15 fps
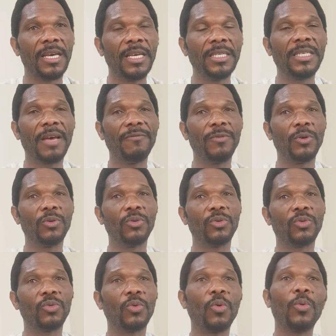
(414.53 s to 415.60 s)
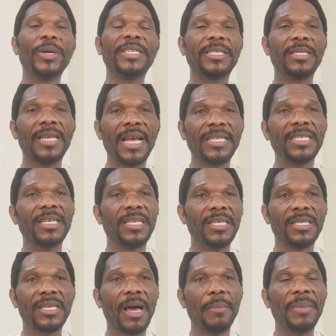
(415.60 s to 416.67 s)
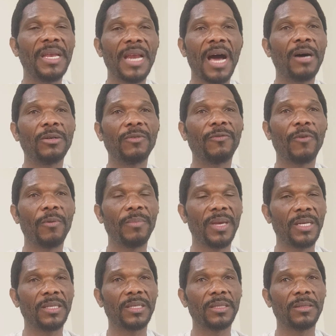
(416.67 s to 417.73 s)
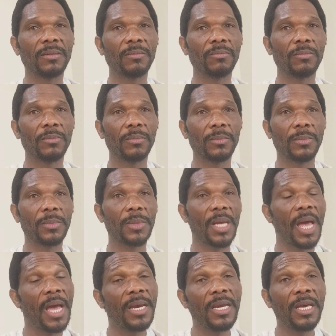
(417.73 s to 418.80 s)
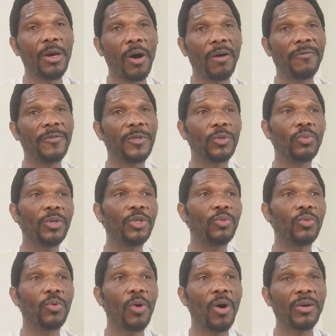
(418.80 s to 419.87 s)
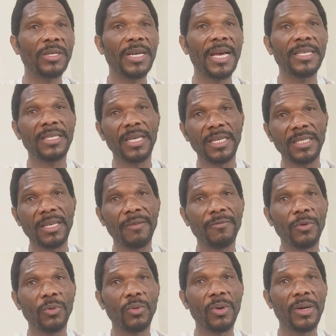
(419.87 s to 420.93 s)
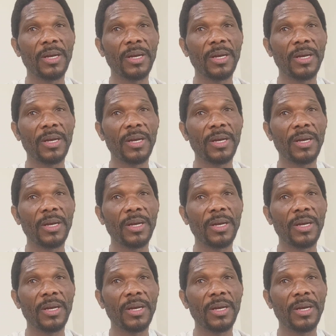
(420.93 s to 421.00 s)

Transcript: interviews which nothing is coming out from it. Any office which will organize interview